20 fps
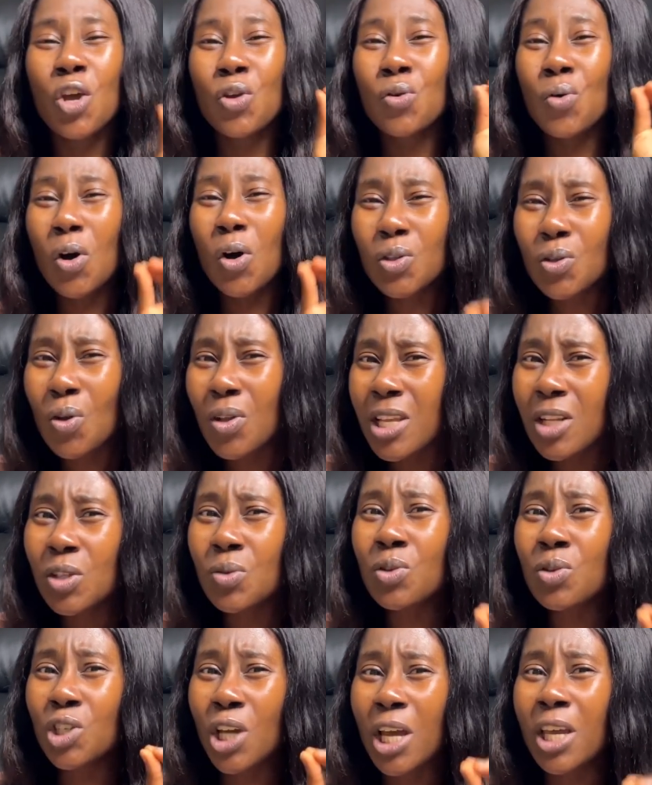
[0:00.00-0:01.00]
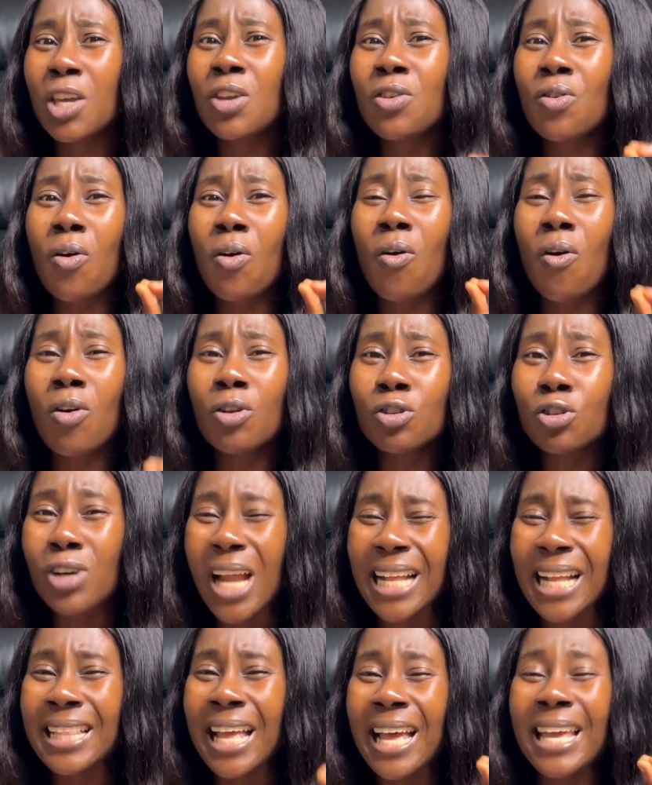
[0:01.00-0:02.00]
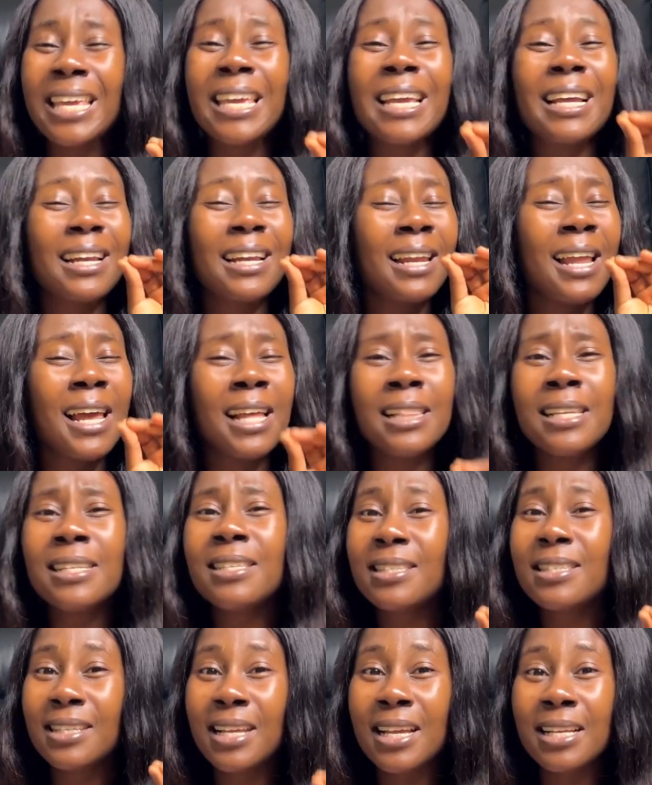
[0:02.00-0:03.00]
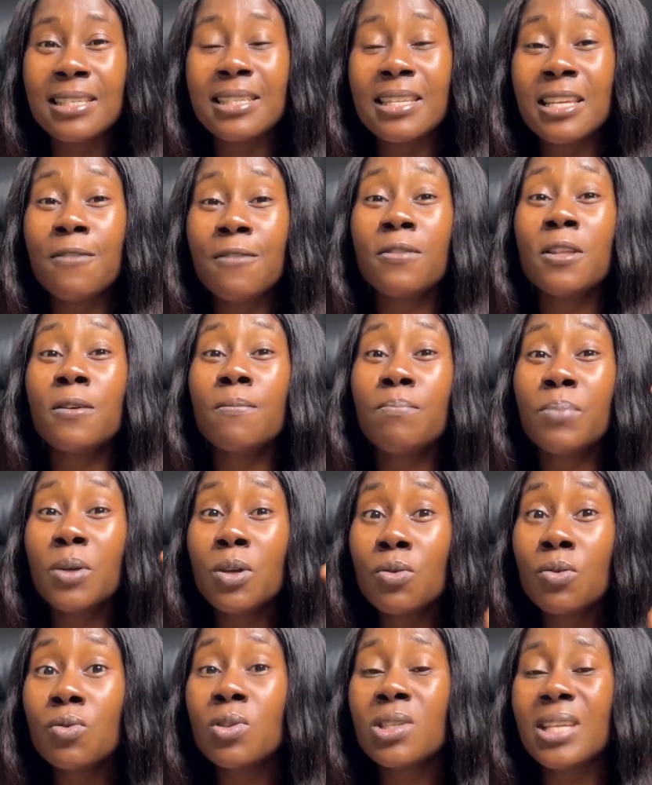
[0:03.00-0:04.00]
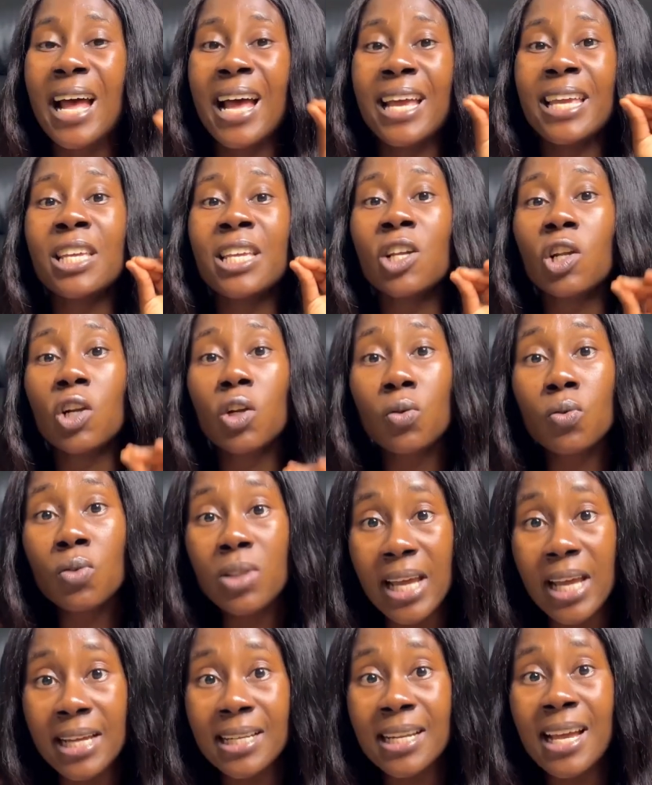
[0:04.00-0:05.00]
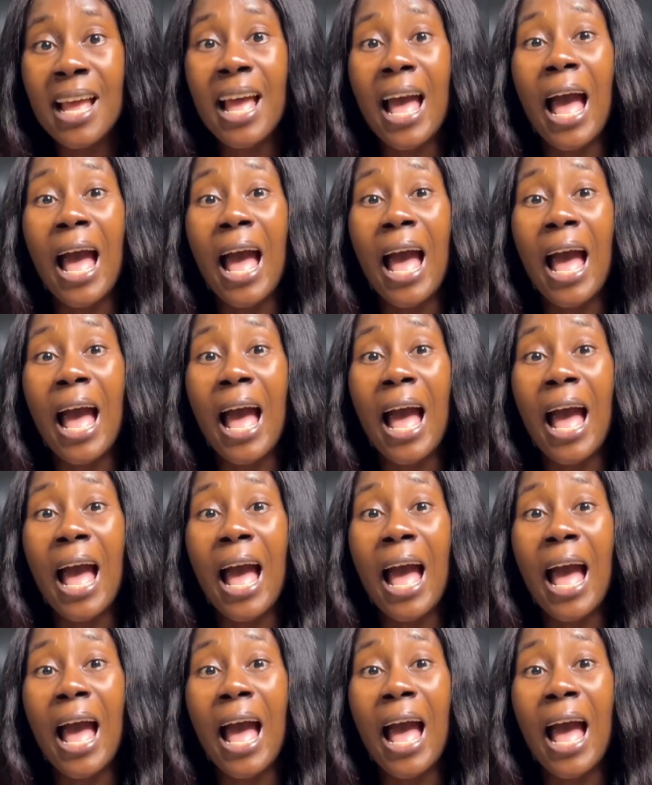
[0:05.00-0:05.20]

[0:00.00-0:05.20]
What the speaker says: You also need to check in your contract that it clearly states if the bills are included